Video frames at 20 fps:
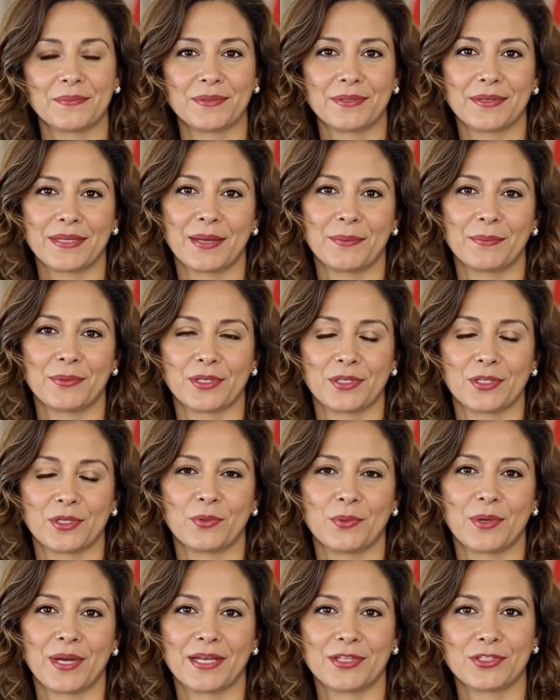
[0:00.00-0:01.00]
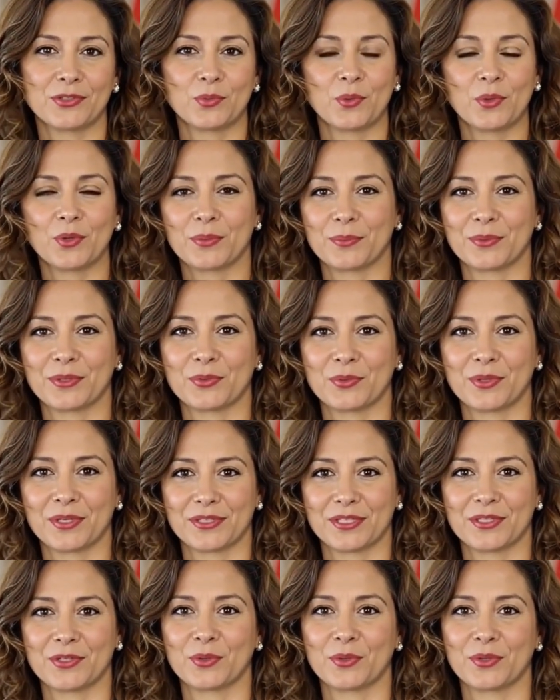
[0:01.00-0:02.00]
Name the U.S. war
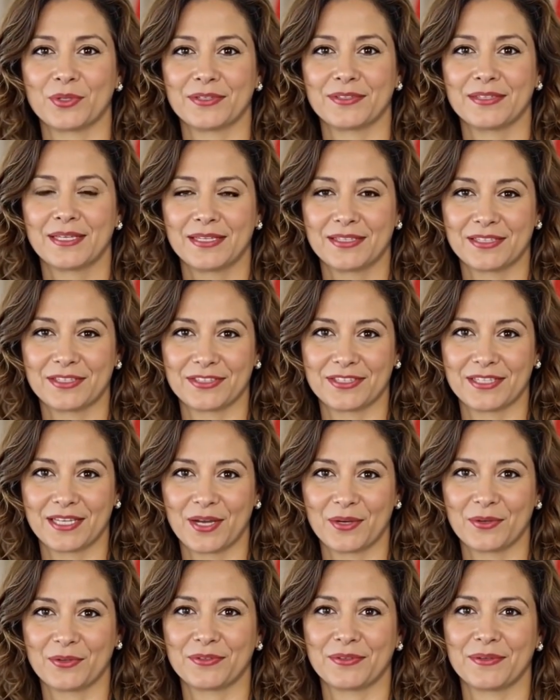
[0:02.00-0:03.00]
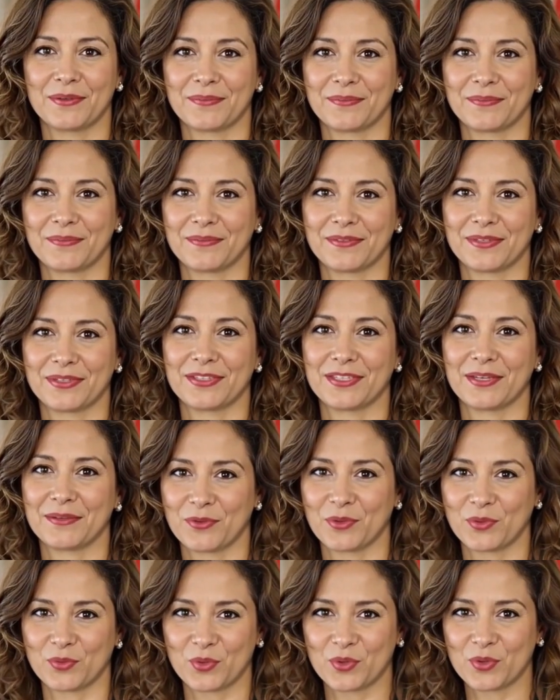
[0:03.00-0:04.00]
between the North and the South. The
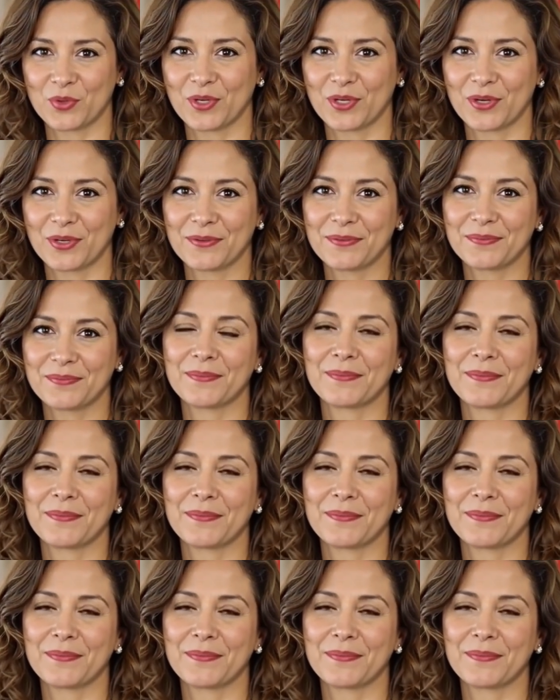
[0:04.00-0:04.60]
Civil War.